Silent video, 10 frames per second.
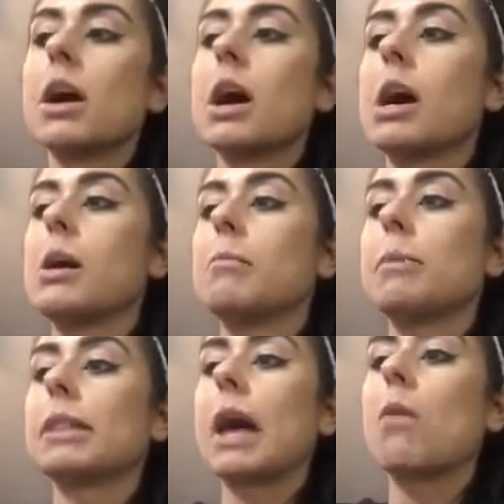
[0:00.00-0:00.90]

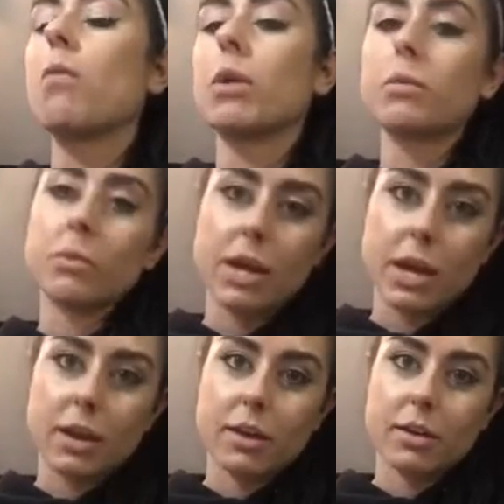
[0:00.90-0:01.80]
But that 1
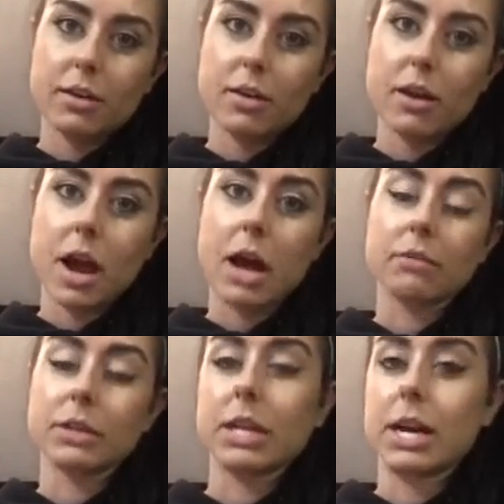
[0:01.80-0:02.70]
week, I
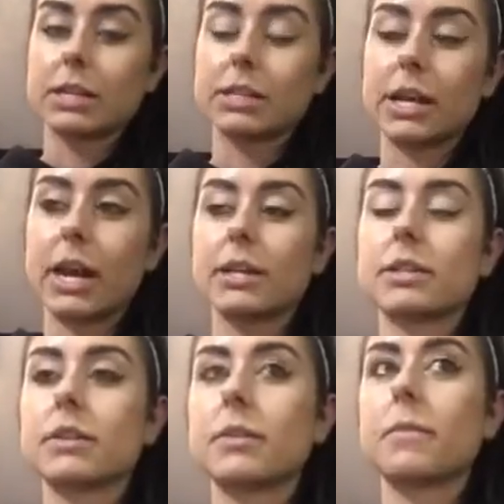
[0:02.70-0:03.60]
realized
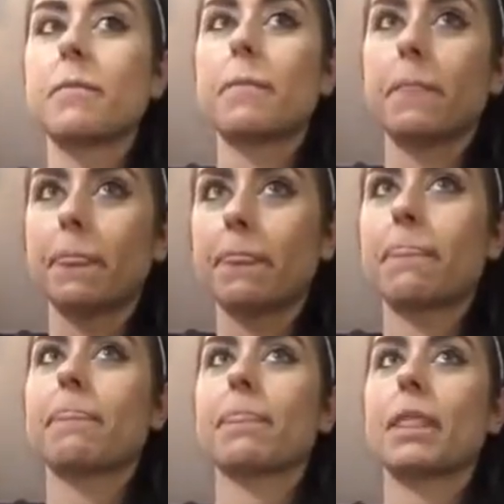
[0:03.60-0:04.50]
that
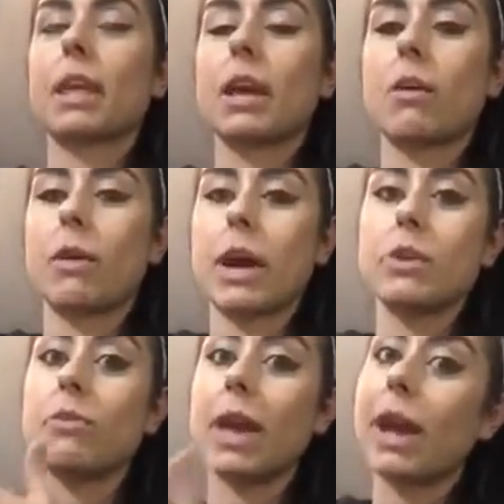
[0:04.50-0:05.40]
okay,
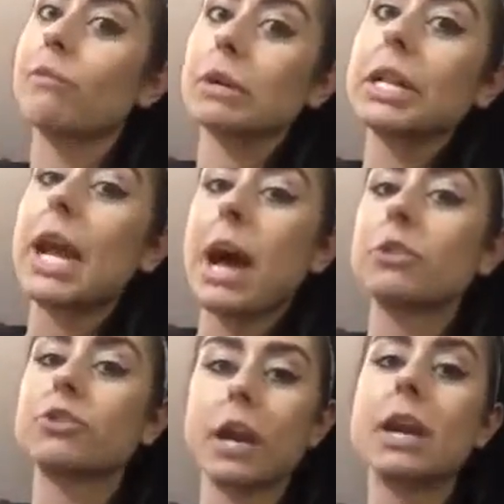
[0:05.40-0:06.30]
you can't really
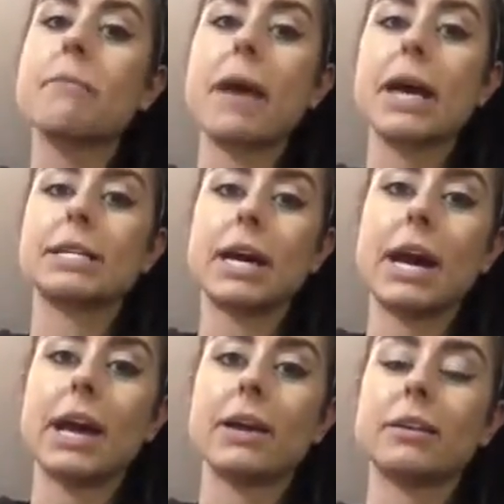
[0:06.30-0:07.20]
out-train a bad
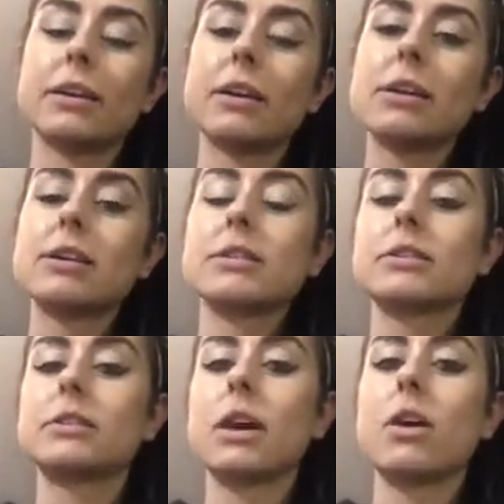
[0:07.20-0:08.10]
diet,
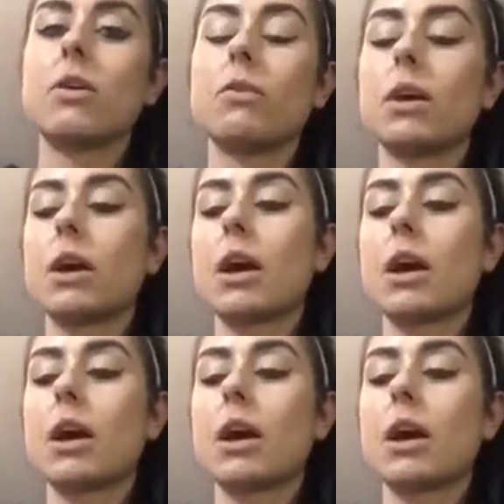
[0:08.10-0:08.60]
so